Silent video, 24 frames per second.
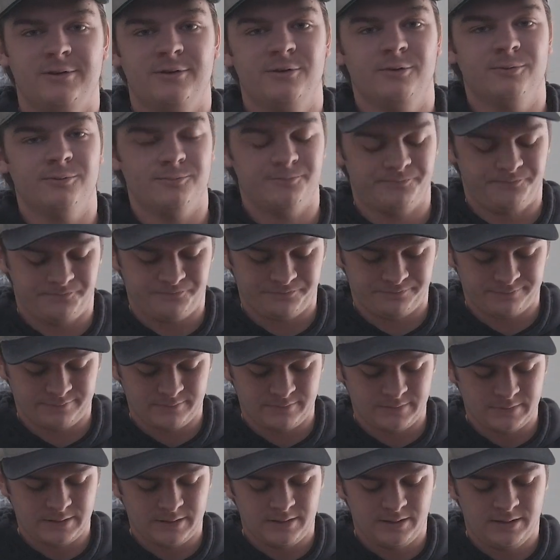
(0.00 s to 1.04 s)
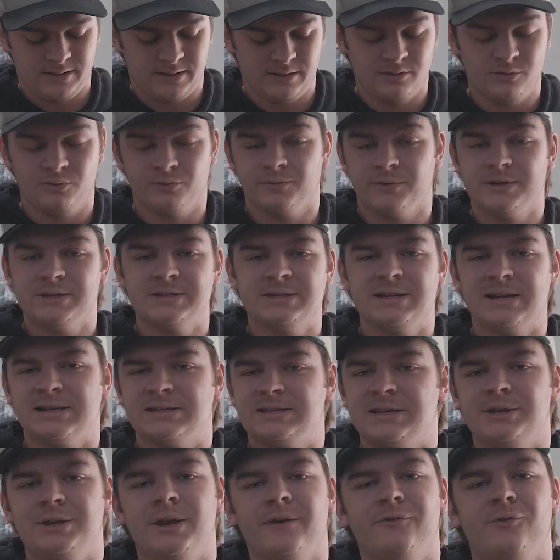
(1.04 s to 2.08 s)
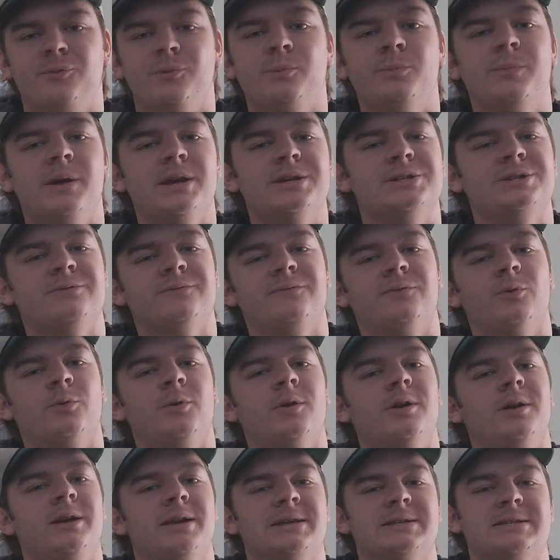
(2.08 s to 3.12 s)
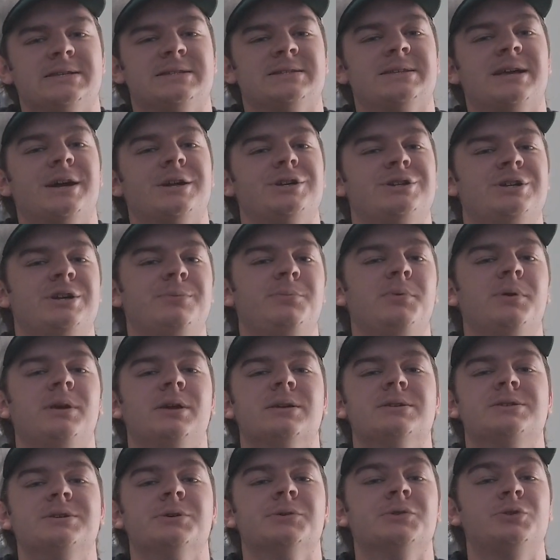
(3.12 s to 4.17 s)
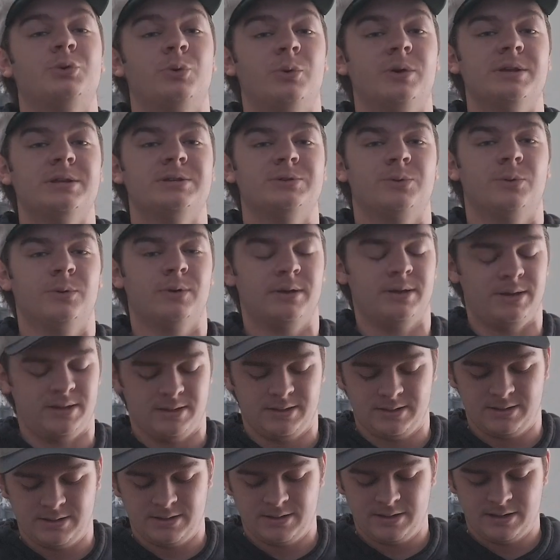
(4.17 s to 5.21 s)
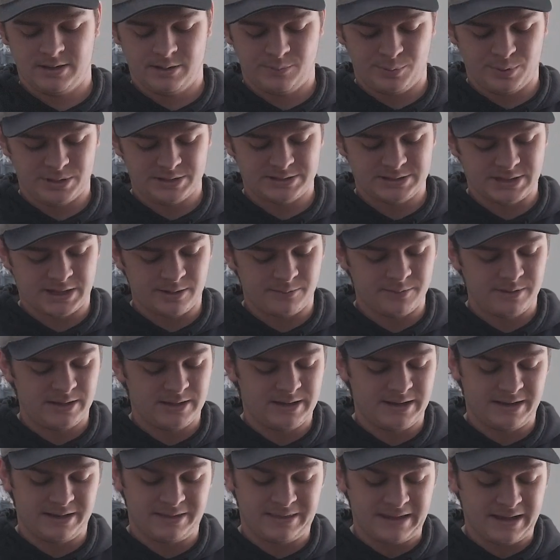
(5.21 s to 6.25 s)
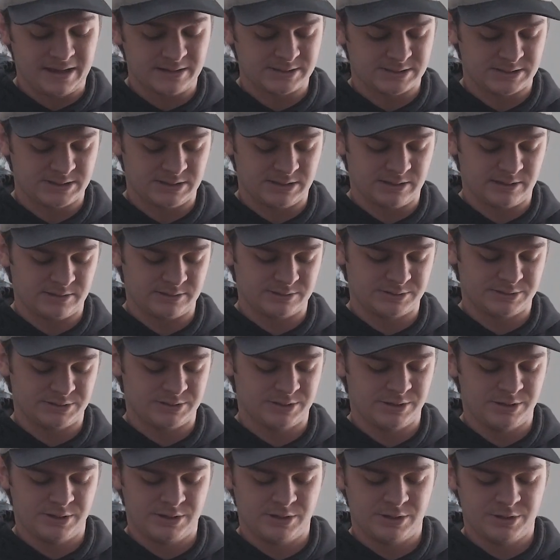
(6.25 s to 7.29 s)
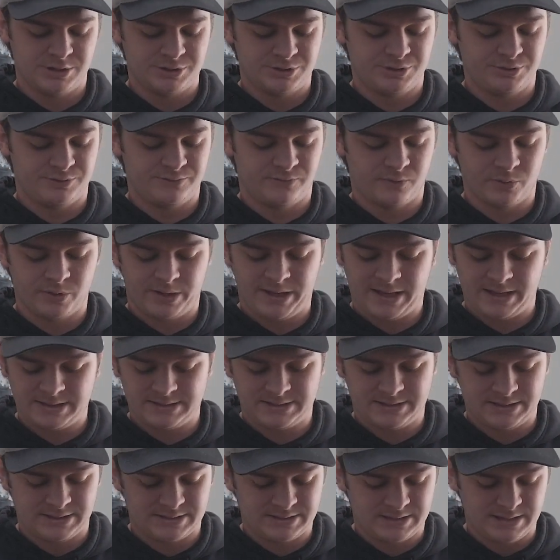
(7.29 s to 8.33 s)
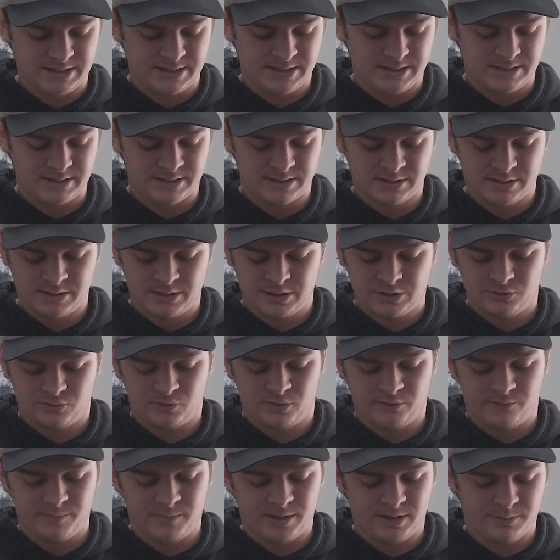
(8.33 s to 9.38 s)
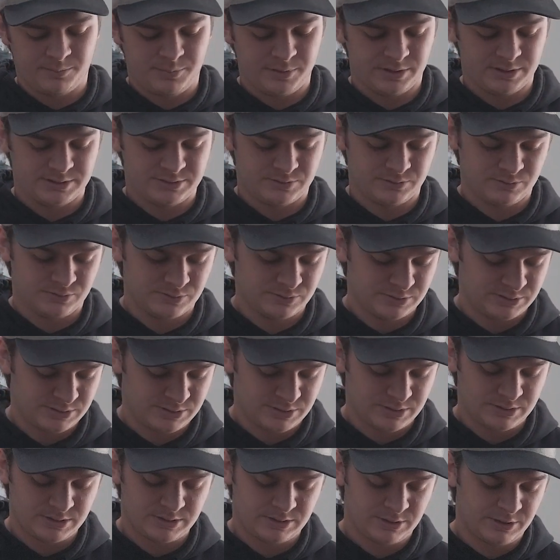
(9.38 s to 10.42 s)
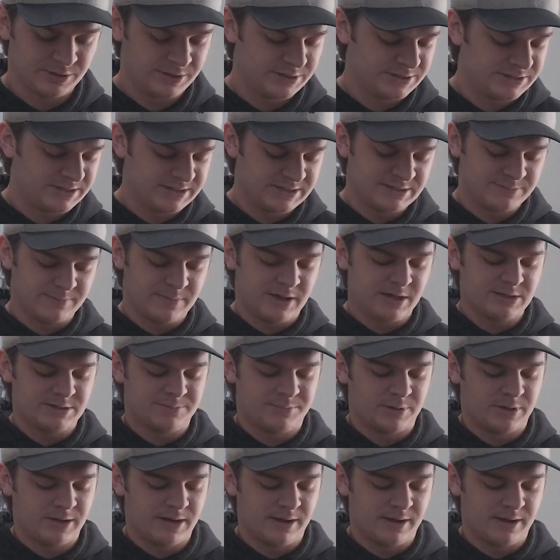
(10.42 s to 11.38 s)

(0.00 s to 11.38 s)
2. And the reason I say you have to be patient for it is it's not shipping until 2020. But it's coming in at $1,000, shoots 4K 60, 12 megapixels, 36 miles per